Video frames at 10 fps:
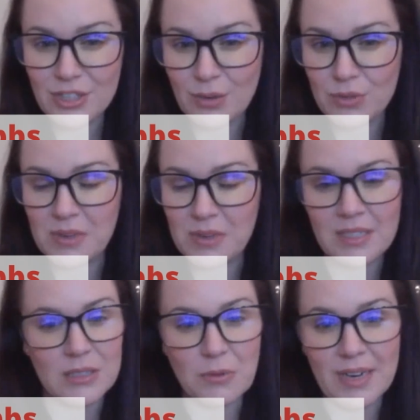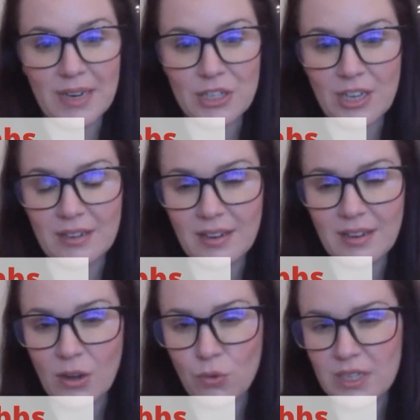She was my
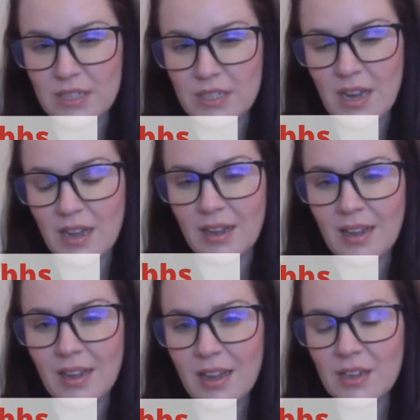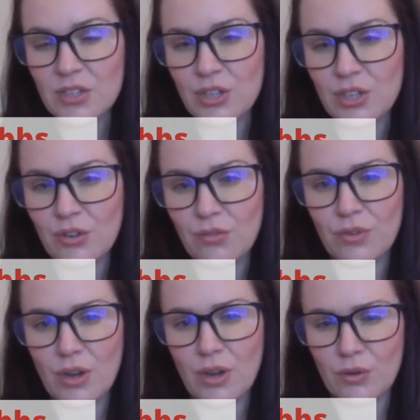inspiration. I wanted her
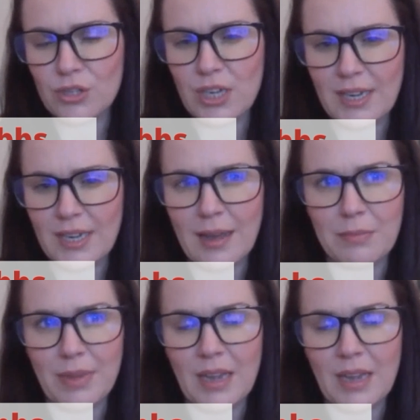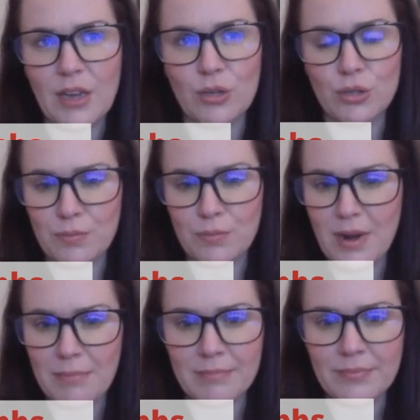to know that she can be a good
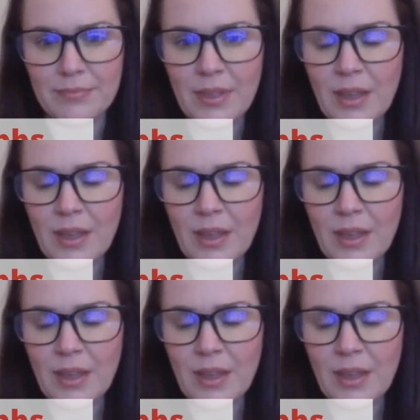mum,